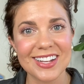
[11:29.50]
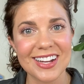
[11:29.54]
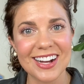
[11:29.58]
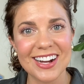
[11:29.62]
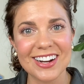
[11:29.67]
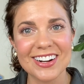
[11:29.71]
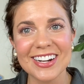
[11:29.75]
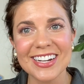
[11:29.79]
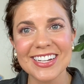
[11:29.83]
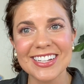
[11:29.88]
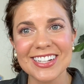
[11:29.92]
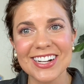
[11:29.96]
All
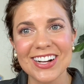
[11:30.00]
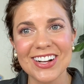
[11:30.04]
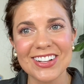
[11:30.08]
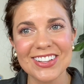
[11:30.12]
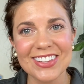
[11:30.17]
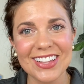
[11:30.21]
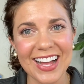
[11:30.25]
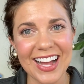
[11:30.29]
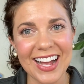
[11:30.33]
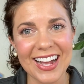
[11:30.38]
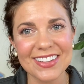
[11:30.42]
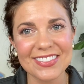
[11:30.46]
right,
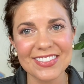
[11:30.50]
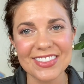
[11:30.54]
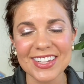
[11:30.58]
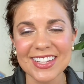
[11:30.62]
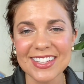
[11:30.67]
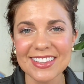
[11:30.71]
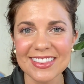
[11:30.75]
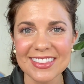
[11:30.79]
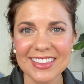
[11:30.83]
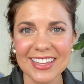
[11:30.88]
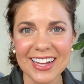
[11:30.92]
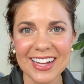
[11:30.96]
y'all. I
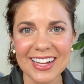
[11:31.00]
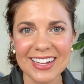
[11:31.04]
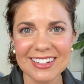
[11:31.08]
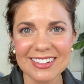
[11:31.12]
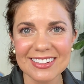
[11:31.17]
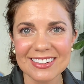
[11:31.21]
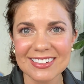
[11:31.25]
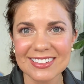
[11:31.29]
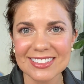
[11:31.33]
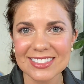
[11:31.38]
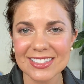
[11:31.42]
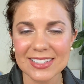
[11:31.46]
think that
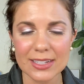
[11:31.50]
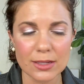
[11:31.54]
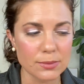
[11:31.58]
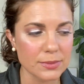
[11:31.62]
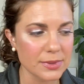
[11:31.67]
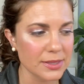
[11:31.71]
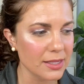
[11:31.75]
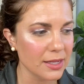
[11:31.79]
sums